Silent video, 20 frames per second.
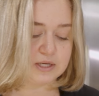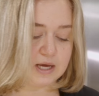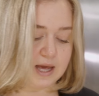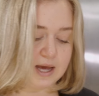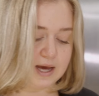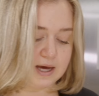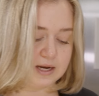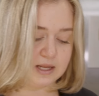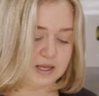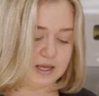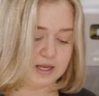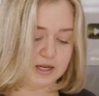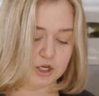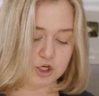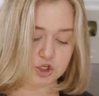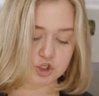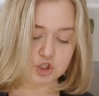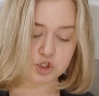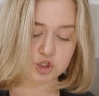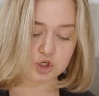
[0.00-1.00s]
to add
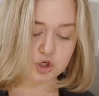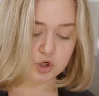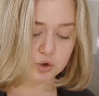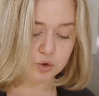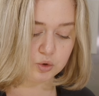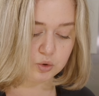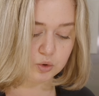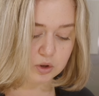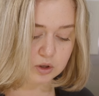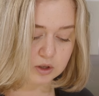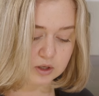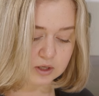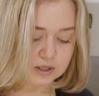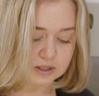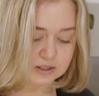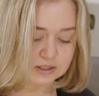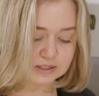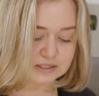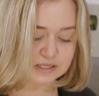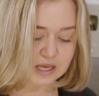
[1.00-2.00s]
in 2
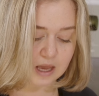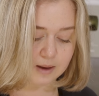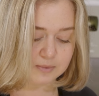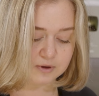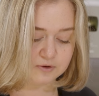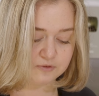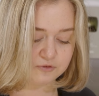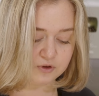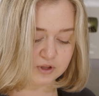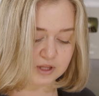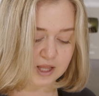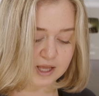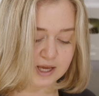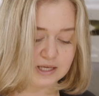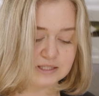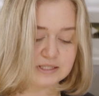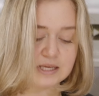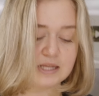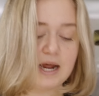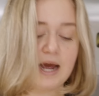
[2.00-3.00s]
salmon
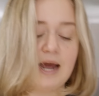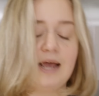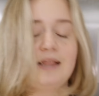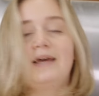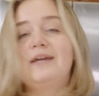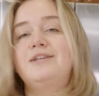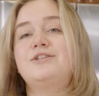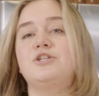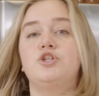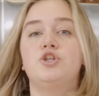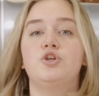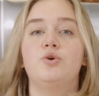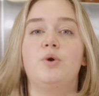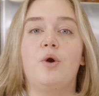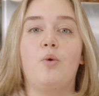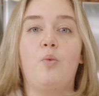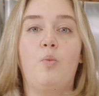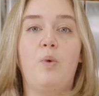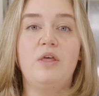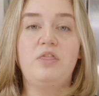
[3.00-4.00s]
fillets, and I like to do
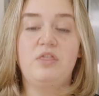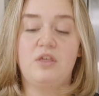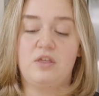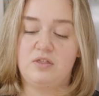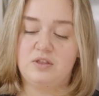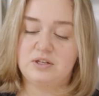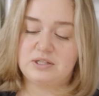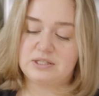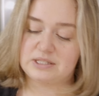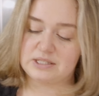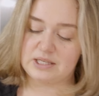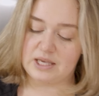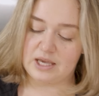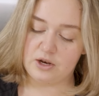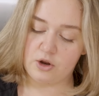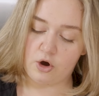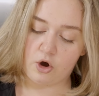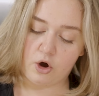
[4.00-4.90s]
it with the skin